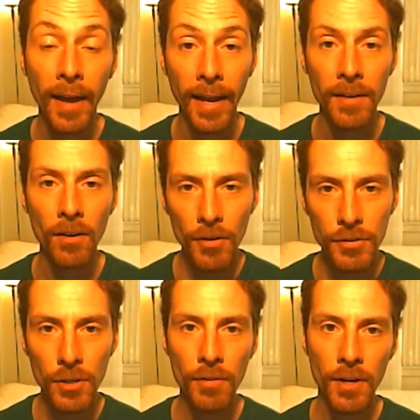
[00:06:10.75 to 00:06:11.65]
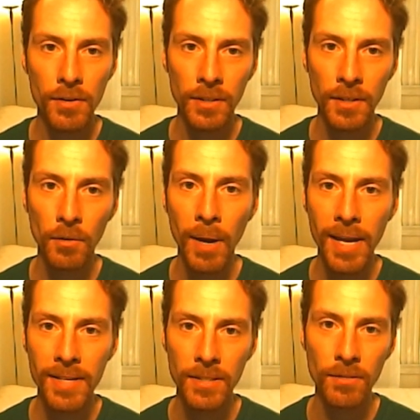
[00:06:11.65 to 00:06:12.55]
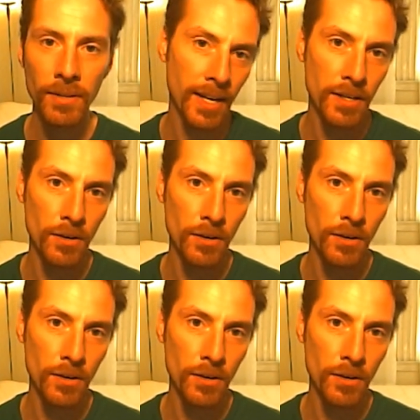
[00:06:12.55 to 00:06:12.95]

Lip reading: And also, there's little ways that you can get